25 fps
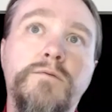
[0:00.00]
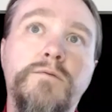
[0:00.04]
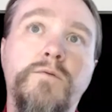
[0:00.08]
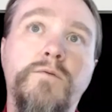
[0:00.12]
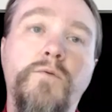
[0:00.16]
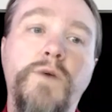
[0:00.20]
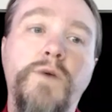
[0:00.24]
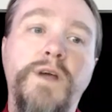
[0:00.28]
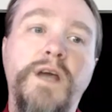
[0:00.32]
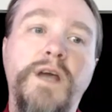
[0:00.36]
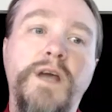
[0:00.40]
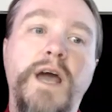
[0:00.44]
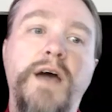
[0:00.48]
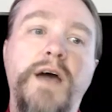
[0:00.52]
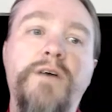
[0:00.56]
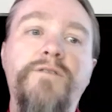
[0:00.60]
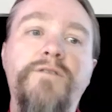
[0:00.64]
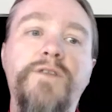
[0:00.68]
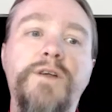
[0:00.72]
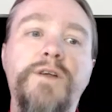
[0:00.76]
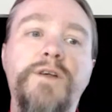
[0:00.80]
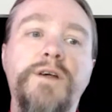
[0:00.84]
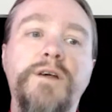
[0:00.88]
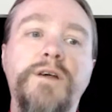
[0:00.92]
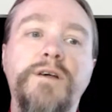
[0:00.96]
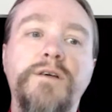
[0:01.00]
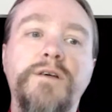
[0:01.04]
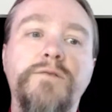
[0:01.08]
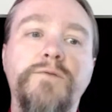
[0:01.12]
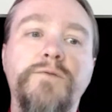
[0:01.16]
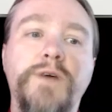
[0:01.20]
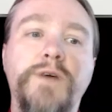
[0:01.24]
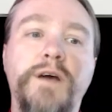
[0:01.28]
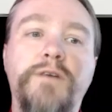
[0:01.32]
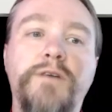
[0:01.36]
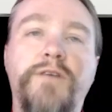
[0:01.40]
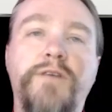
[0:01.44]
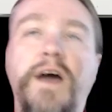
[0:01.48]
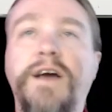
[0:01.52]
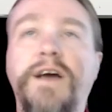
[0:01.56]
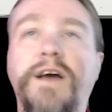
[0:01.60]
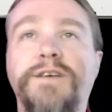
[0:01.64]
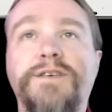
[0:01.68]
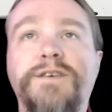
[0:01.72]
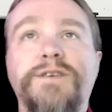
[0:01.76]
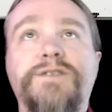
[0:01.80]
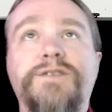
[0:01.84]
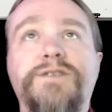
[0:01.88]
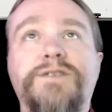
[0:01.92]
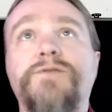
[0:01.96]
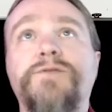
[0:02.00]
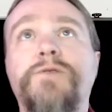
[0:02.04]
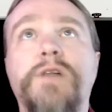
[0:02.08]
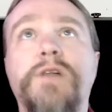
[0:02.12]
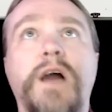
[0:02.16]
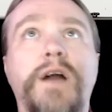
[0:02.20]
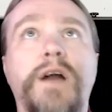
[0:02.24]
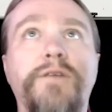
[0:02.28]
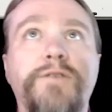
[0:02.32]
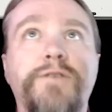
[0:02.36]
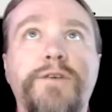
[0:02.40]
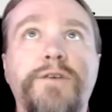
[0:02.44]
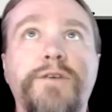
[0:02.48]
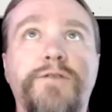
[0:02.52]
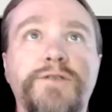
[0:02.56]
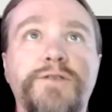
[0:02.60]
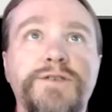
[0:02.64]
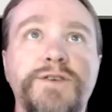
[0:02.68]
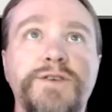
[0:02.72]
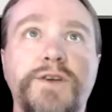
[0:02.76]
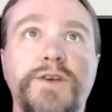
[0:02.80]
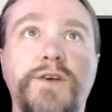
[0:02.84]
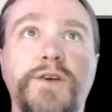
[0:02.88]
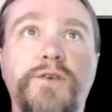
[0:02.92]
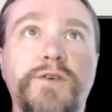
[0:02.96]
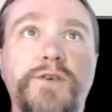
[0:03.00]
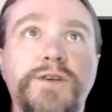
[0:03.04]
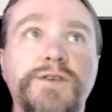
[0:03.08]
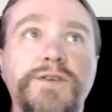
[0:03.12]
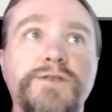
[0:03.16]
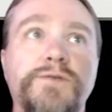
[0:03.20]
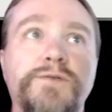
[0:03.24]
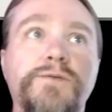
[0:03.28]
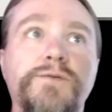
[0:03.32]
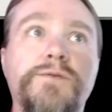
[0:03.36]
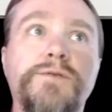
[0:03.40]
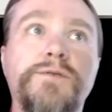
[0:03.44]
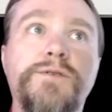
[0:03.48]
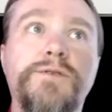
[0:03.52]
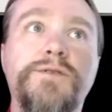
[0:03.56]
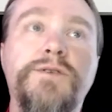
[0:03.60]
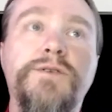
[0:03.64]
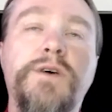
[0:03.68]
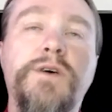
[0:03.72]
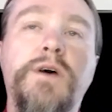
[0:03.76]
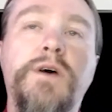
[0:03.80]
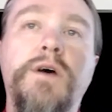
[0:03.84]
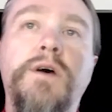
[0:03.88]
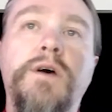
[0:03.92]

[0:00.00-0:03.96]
We have access to a lot of different security tools.